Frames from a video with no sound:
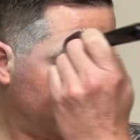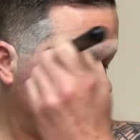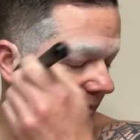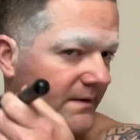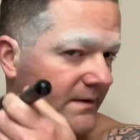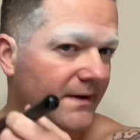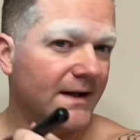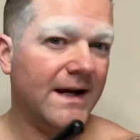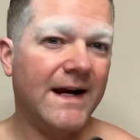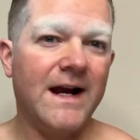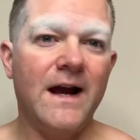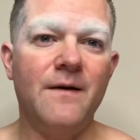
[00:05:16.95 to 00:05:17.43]

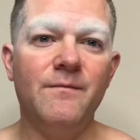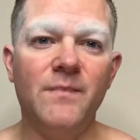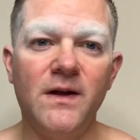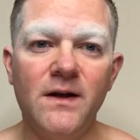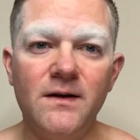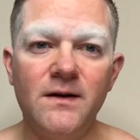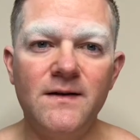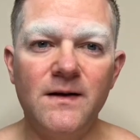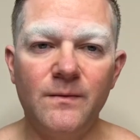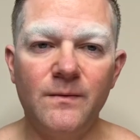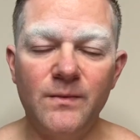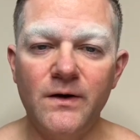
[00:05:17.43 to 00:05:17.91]
Like I've been
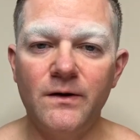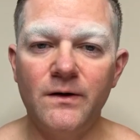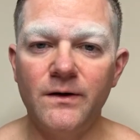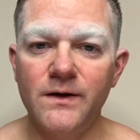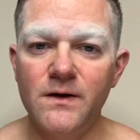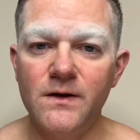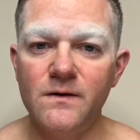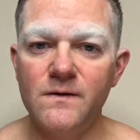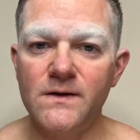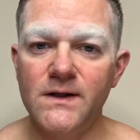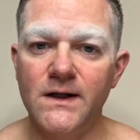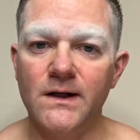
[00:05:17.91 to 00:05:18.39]
typically
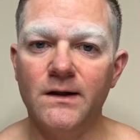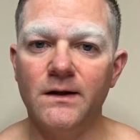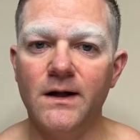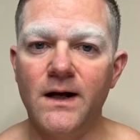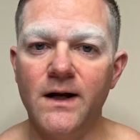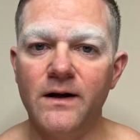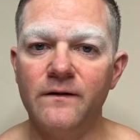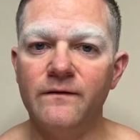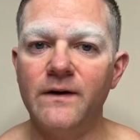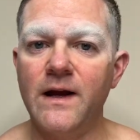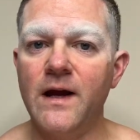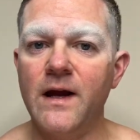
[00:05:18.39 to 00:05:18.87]
using a lot
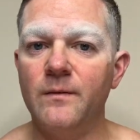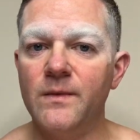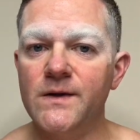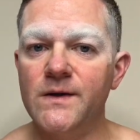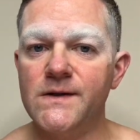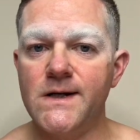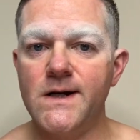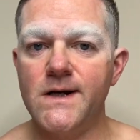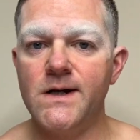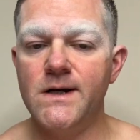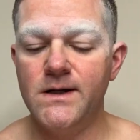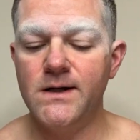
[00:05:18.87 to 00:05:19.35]
of
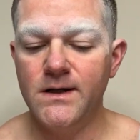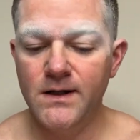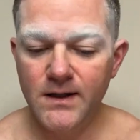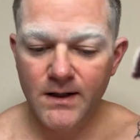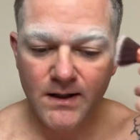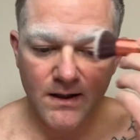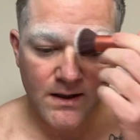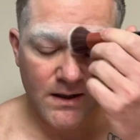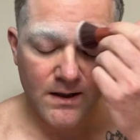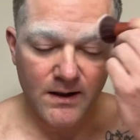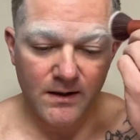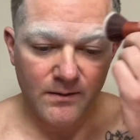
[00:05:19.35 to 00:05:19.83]
Amazon,
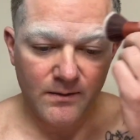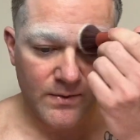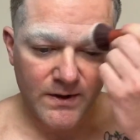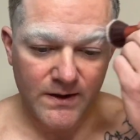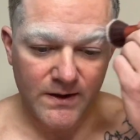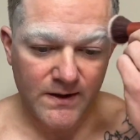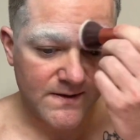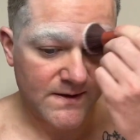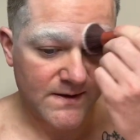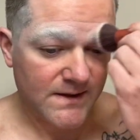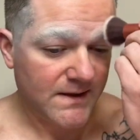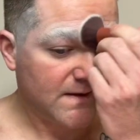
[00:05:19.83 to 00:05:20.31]
but it
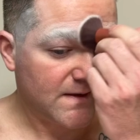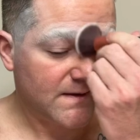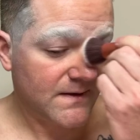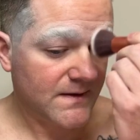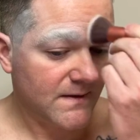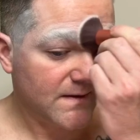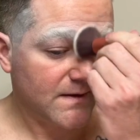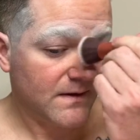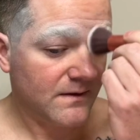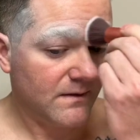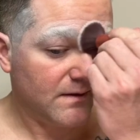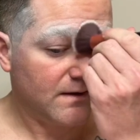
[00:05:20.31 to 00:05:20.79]
doesn't
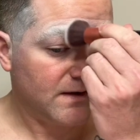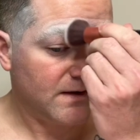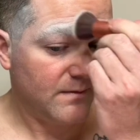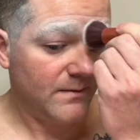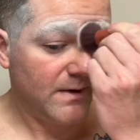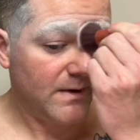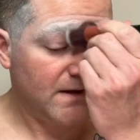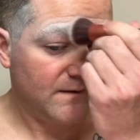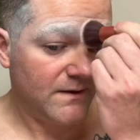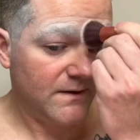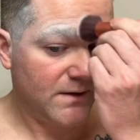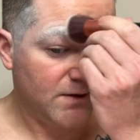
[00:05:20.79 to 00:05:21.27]
necessarily
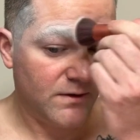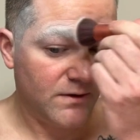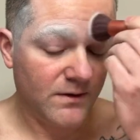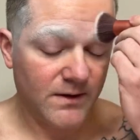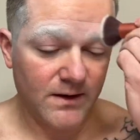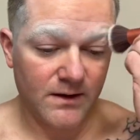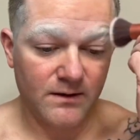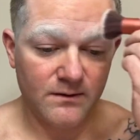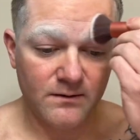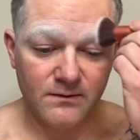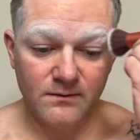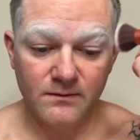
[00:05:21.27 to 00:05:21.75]
mean that you
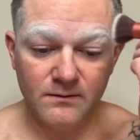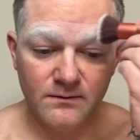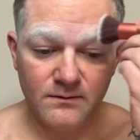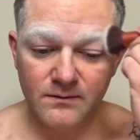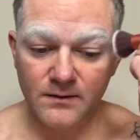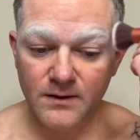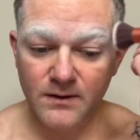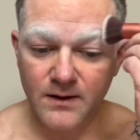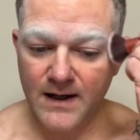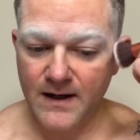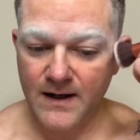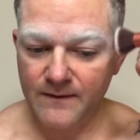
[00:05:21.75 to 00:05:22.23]

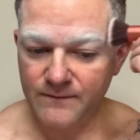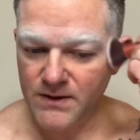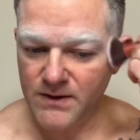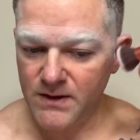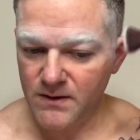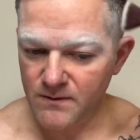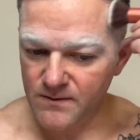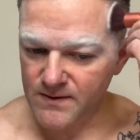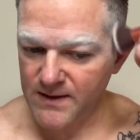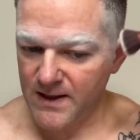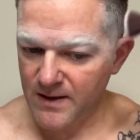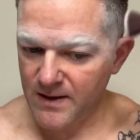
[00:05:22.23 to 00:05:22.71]
have to
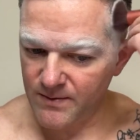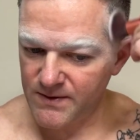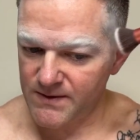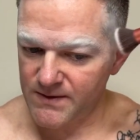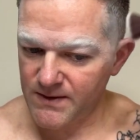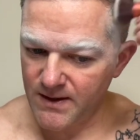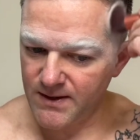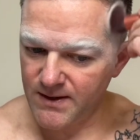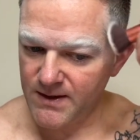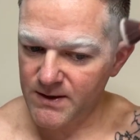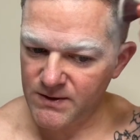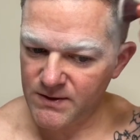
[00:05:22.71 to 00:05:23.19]
use
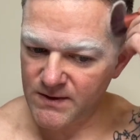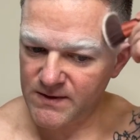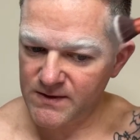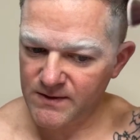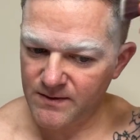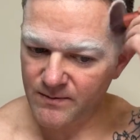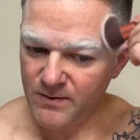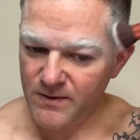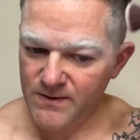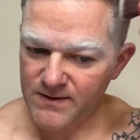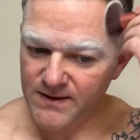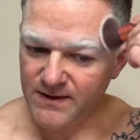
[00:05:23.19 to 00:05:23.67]
Amazon. It's just the
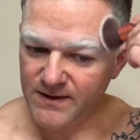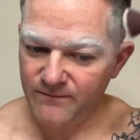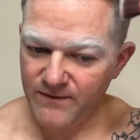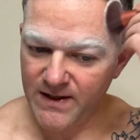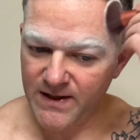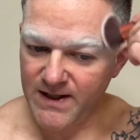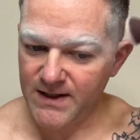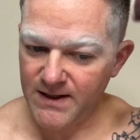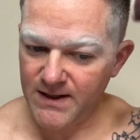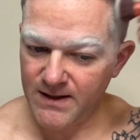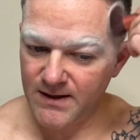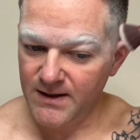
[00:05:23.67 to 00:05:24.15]
most
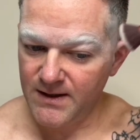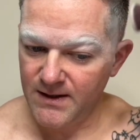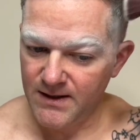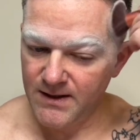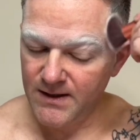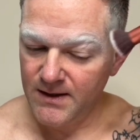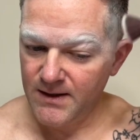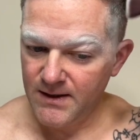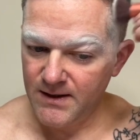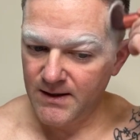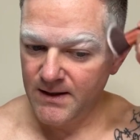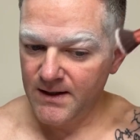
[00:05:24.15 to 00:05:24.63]
convenient.
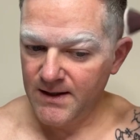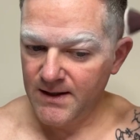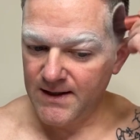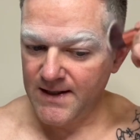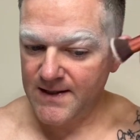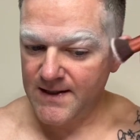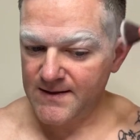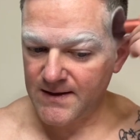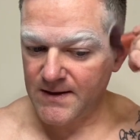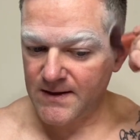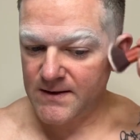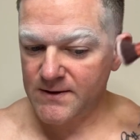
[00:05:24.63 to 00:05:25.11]
And
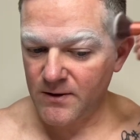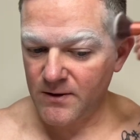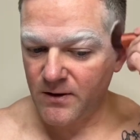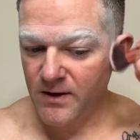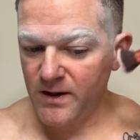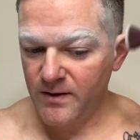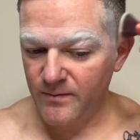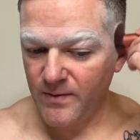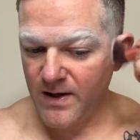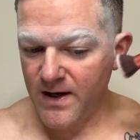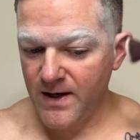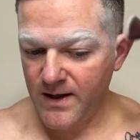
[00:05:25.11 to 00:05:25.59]
as I
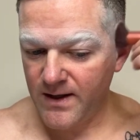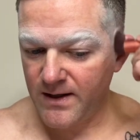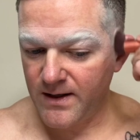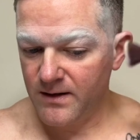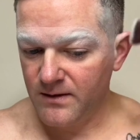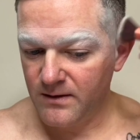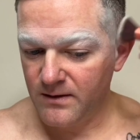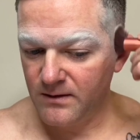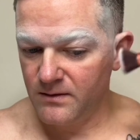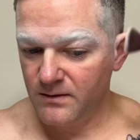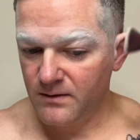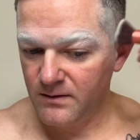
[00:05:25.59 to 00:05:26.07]
started my
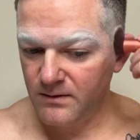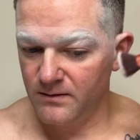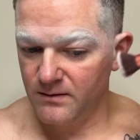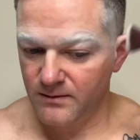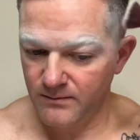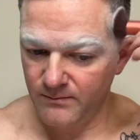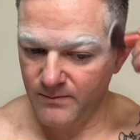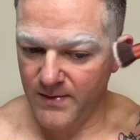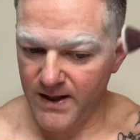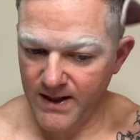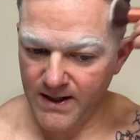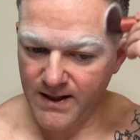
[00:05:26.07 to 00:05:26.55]

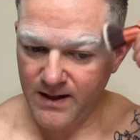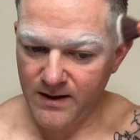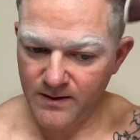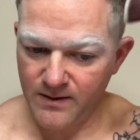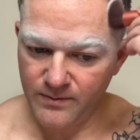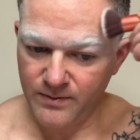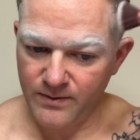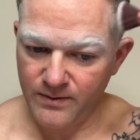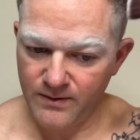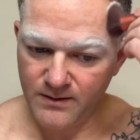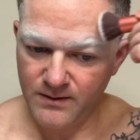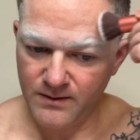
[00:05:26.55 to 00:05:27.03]
makeup
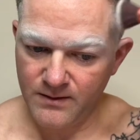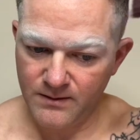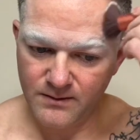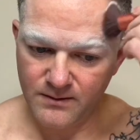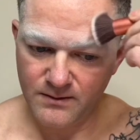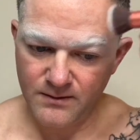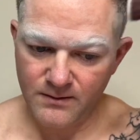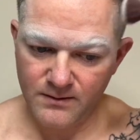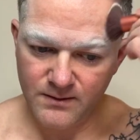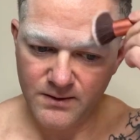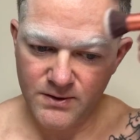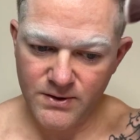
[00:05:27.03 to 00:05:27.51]

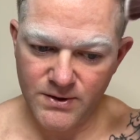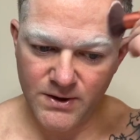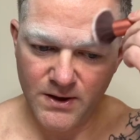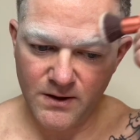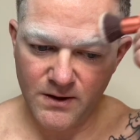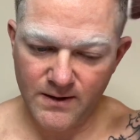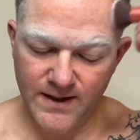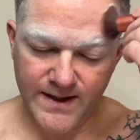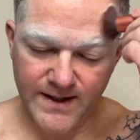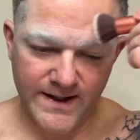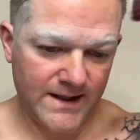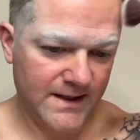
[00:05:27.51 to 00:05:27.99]

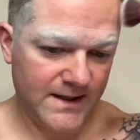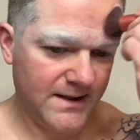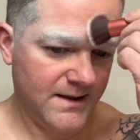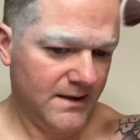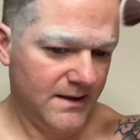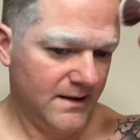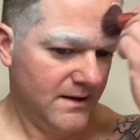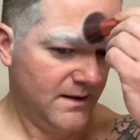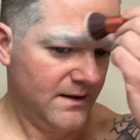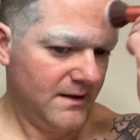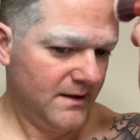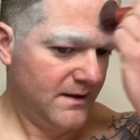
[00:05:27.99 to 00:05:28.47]
journey,
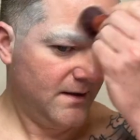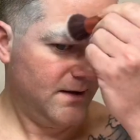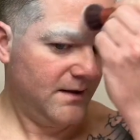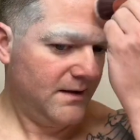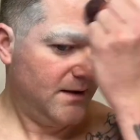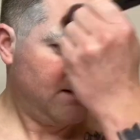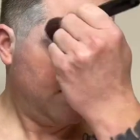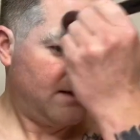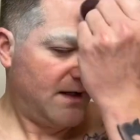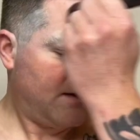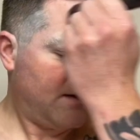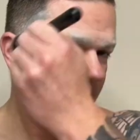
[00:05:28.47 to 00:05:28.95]

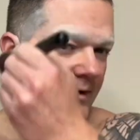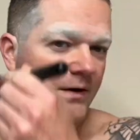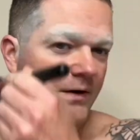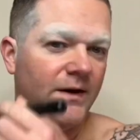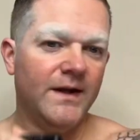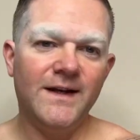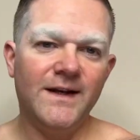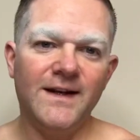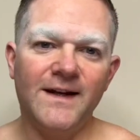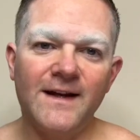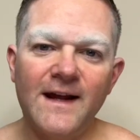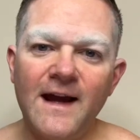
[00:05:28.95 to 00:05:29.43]
really
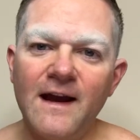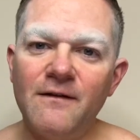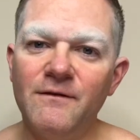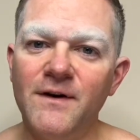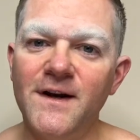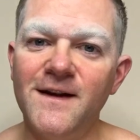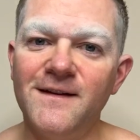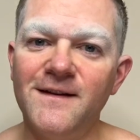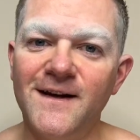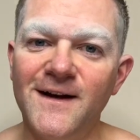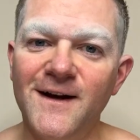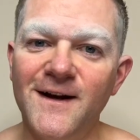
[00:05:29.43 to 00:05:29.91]
didn't have
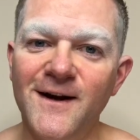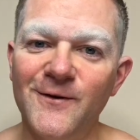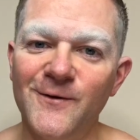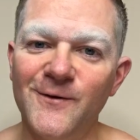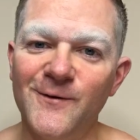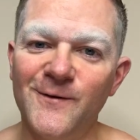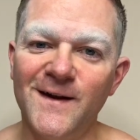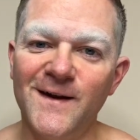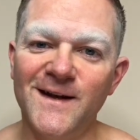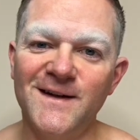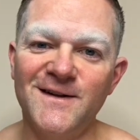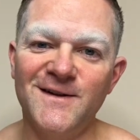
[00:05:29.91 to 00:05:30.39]
anything other
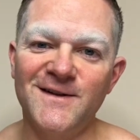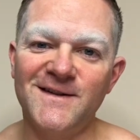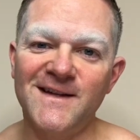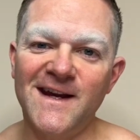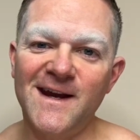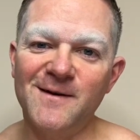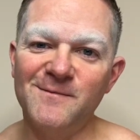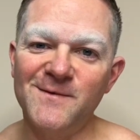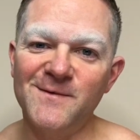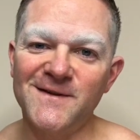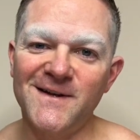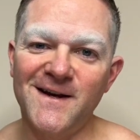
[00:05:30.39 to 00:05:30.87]
than just
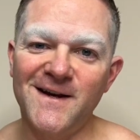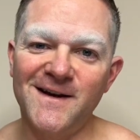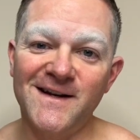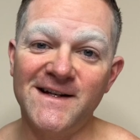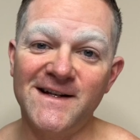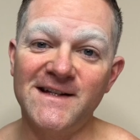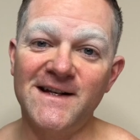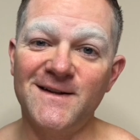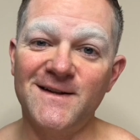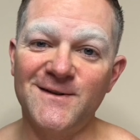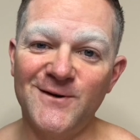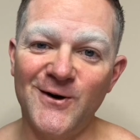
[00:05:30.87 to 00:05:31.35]
Amazon
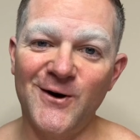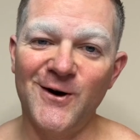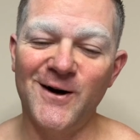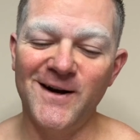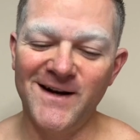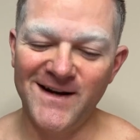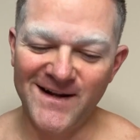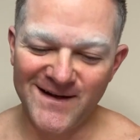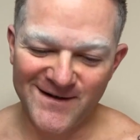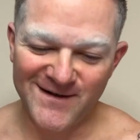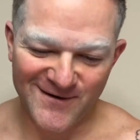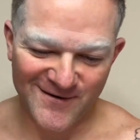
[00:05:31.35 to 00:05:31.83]
because I
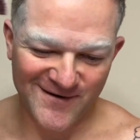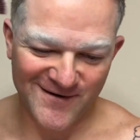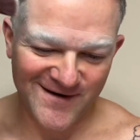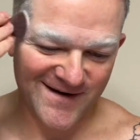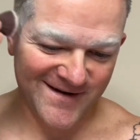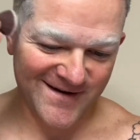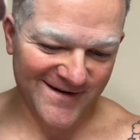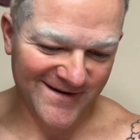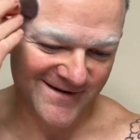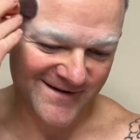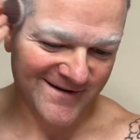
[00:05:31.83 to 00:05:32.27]
started it during